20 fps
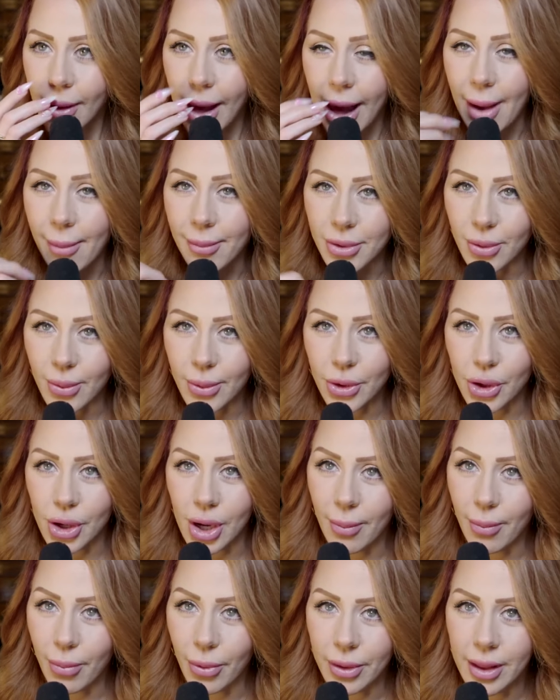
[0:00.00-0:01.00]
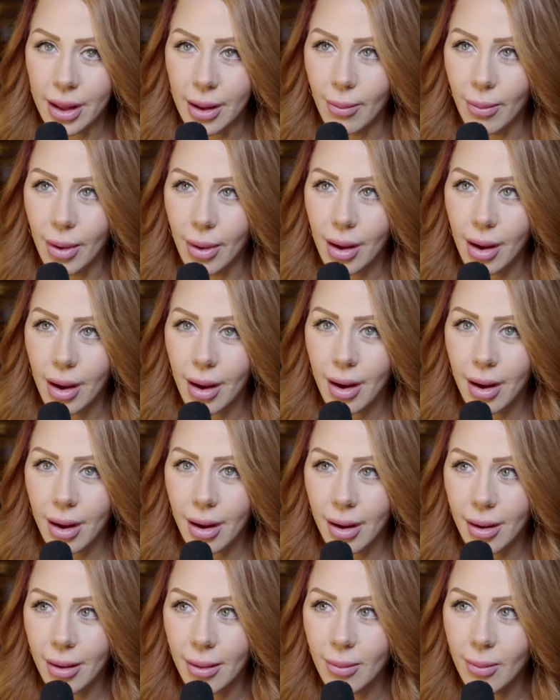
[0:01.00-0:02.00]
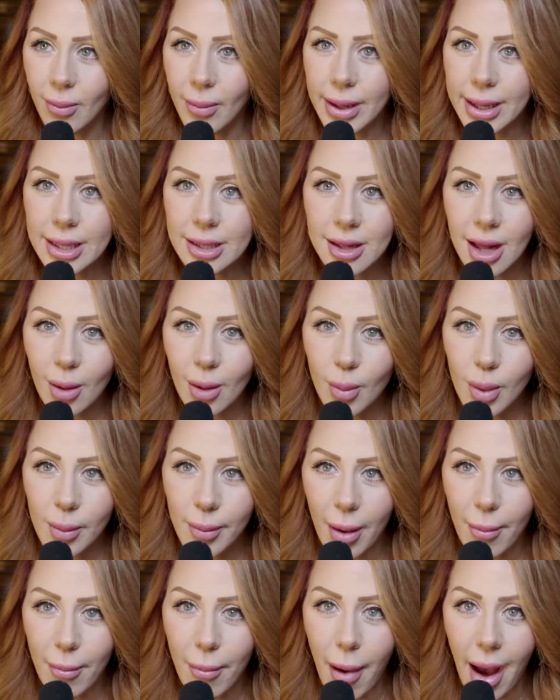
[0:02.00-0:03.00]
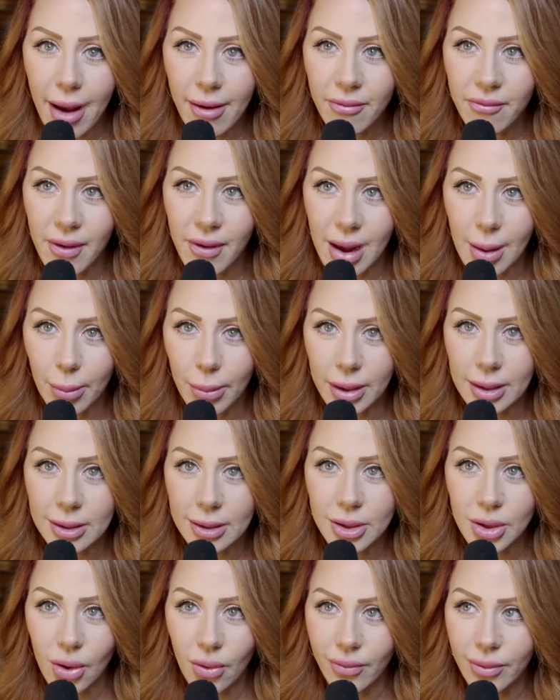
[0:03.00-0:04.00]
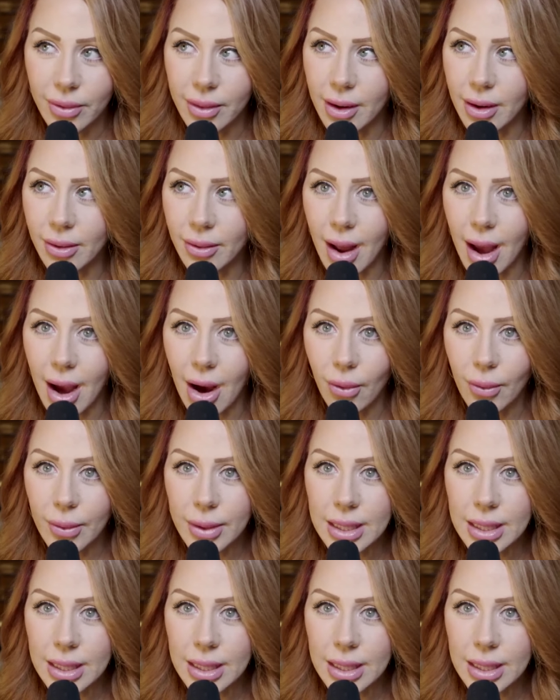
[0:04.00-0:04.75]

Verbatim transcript: Okay, I'm switching up with him. Um he's telling me about my family that's over there now.